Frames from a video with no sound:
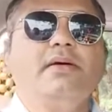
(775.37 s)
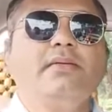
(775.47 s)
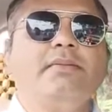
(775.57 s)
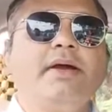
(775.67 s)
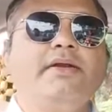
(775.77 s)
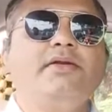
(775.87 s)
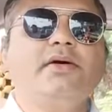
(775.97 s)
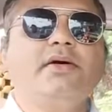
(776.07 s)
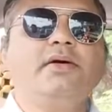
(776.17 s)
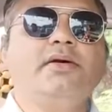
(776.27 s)
by
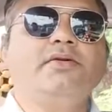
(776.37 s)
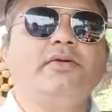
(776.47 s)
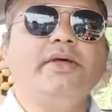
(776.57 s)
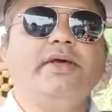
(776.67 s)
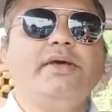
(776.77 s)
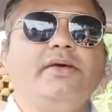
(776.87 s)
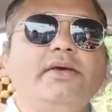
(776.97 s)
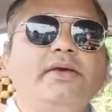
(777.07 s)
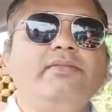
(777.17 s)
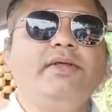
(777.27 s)
today
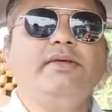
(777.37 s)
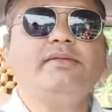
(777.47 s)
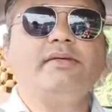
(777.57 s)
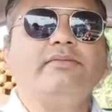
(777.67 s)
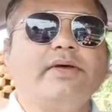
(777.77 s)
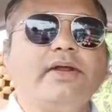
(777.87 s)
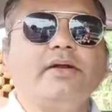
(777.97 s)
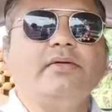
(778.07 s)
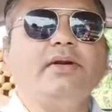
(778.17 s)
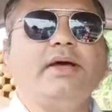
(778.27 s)
evening, somewhere
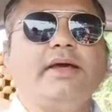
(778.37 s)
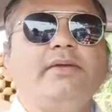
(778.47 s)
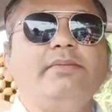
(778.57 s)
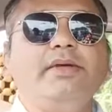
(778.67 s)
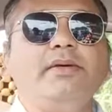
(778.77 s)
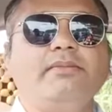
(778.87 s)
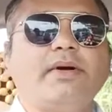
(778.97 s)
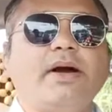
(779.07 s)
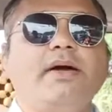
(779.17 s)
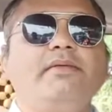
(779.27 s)
around 9
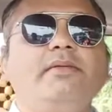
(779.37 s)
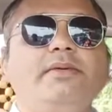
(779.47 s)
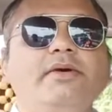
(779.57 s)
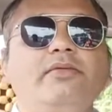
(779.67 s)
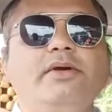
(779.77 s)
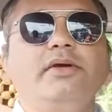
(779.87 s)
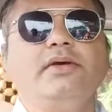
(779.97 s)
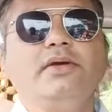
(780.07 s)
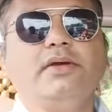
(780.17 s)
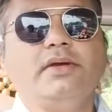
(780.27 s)
p.m, I will be going
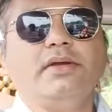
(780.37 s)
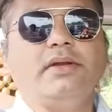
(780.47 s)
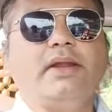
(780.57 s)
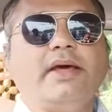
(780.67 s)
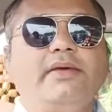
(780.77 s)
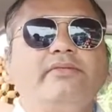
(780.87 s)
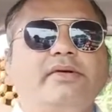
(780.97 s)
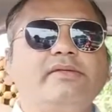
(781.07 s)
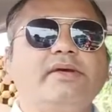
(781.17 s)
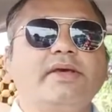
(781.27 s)
live
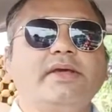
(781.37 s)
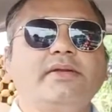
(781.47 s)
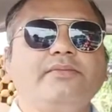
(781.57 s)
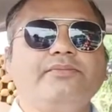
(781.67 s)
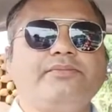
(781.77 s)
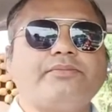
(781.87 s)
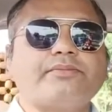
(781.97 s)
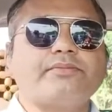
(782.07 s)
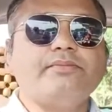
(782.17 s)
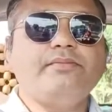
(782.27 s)
once again.
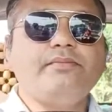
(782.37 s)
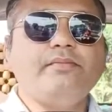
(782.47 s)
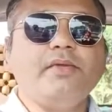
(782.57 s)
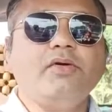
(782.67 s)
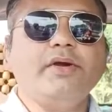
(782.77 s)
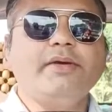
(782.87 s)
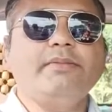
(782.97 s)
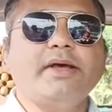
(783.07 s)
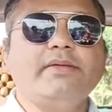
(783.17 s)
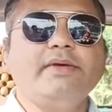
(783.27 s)
Okay,
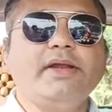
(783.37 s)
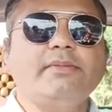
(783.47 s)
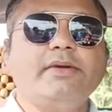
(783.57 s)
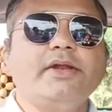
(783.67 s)
by the way, let me tell